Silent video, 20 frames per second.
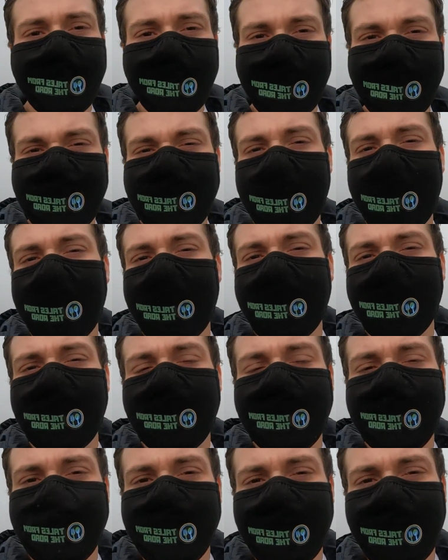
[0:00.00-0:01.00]
the
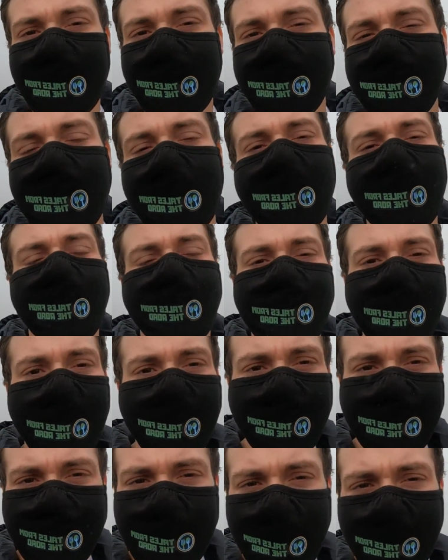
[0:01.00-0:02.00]
entire city of San
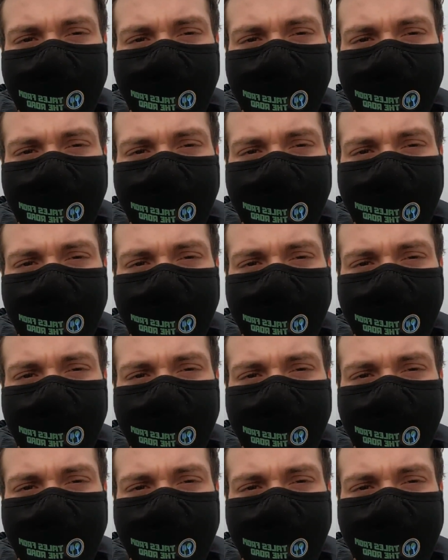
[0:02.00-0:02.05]
Jose was